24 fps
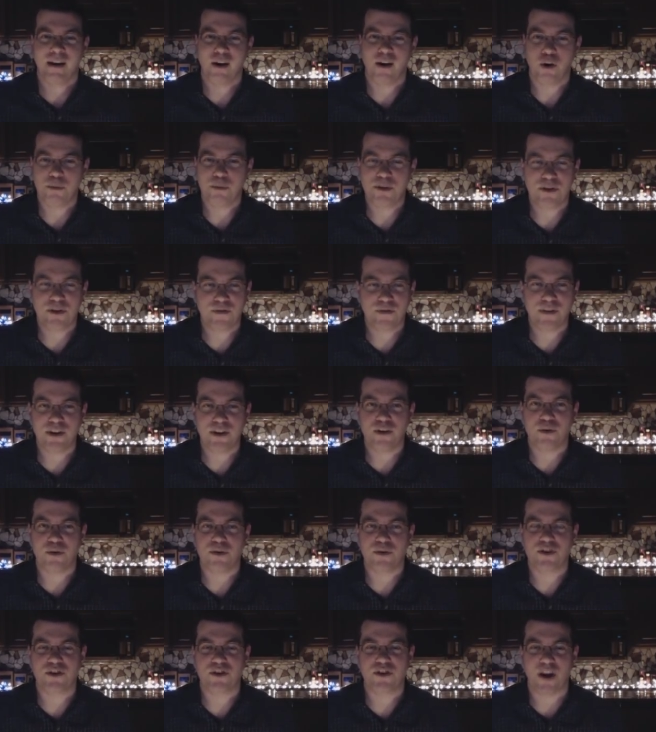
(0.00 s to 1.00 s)
I hope this
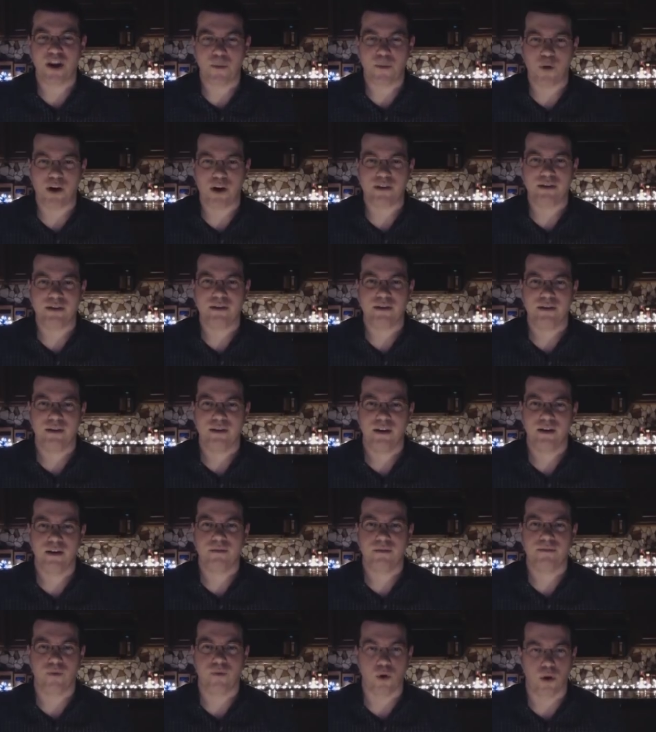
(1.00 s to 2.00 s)
video was somewhat
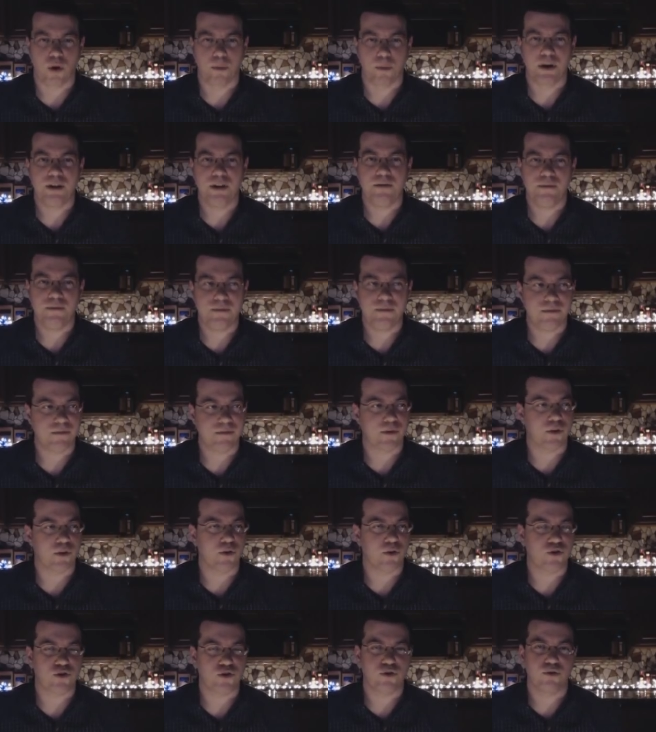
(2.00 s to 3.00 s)
informative
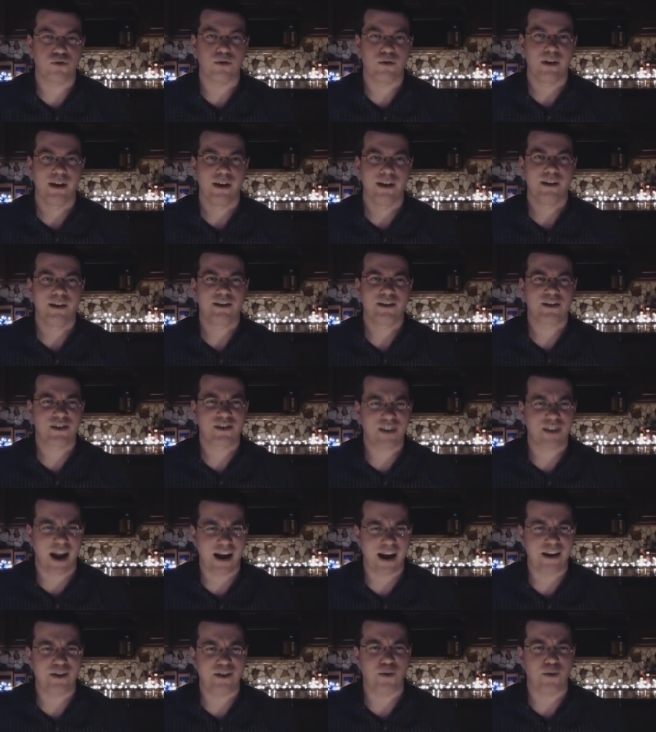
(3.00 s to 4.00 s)
for those who
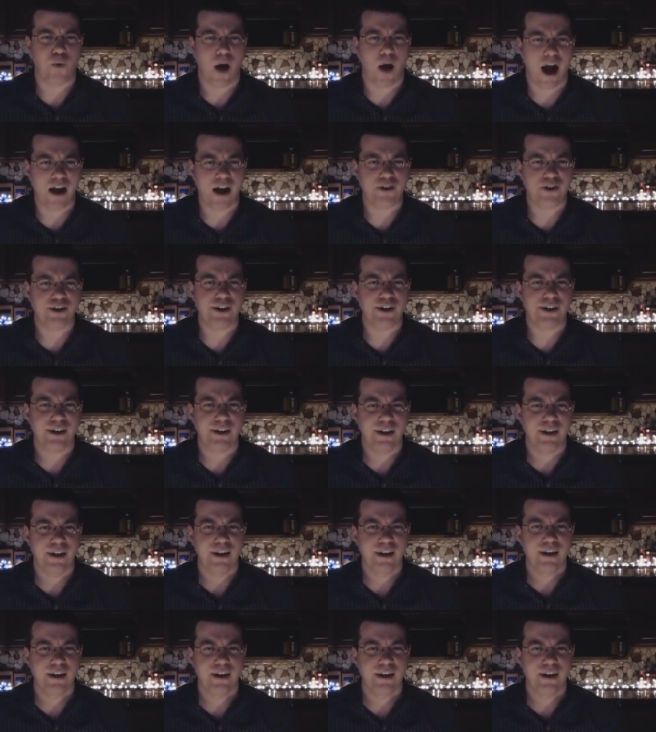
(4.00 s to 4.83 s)
decided to watch it.